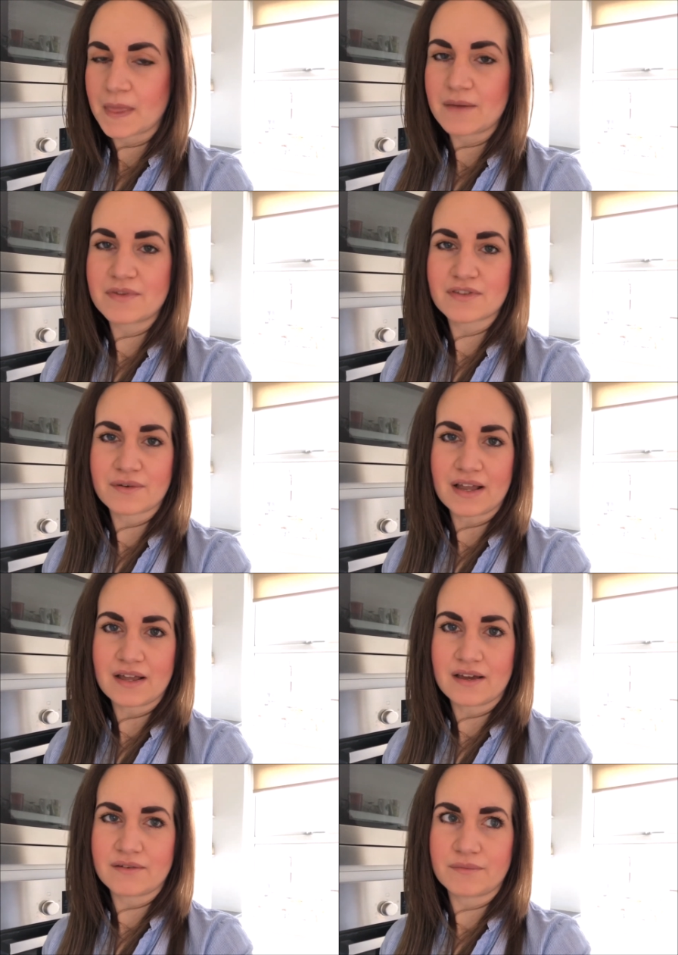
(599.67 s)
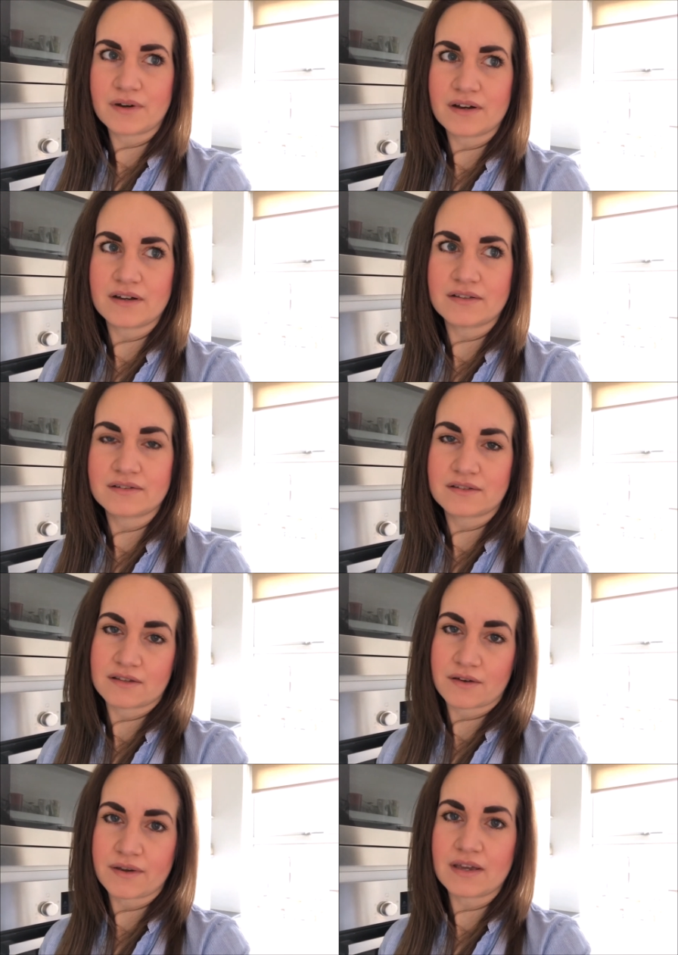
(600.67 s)
him and Zoe
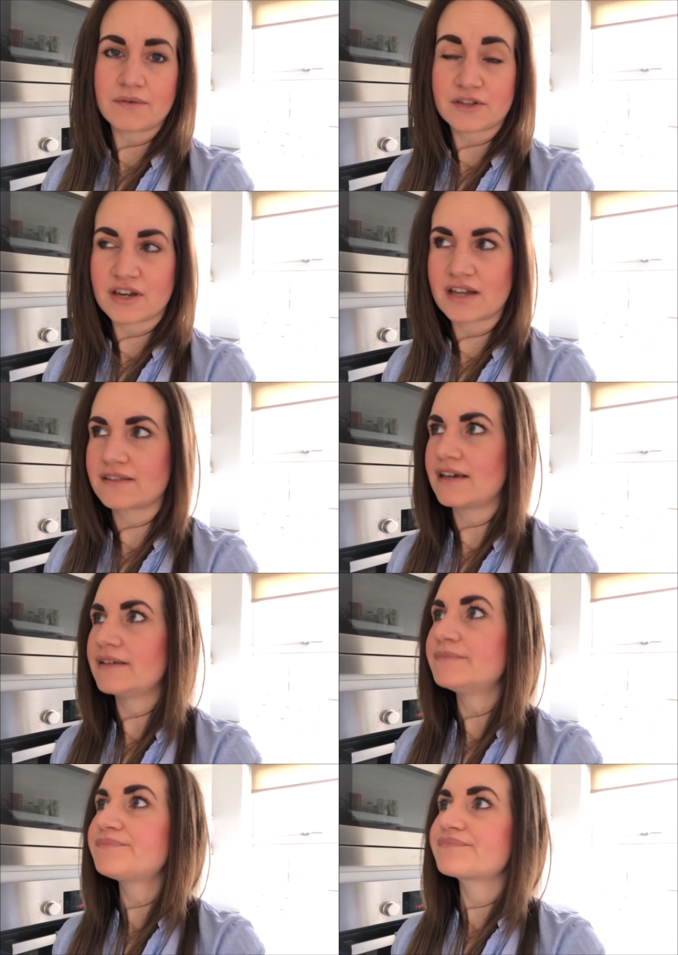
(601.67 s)
were chatting